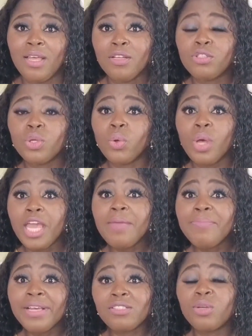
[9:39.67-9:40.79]
So it
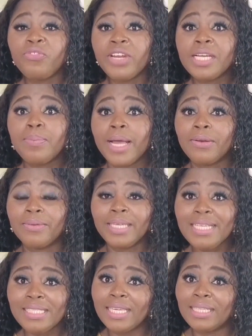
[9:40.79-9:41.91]
makes your Pflegeplanung
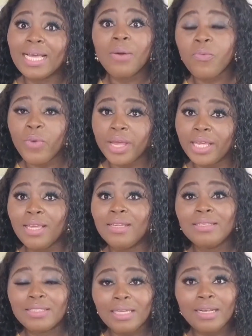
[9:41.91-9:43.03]
easier. That way,
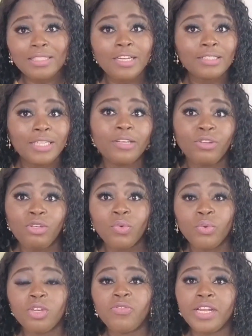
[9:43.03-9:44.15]
tack, you're done
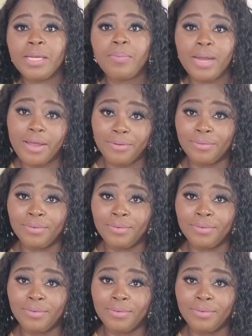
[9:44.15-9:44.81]
with your Pflegeplanung.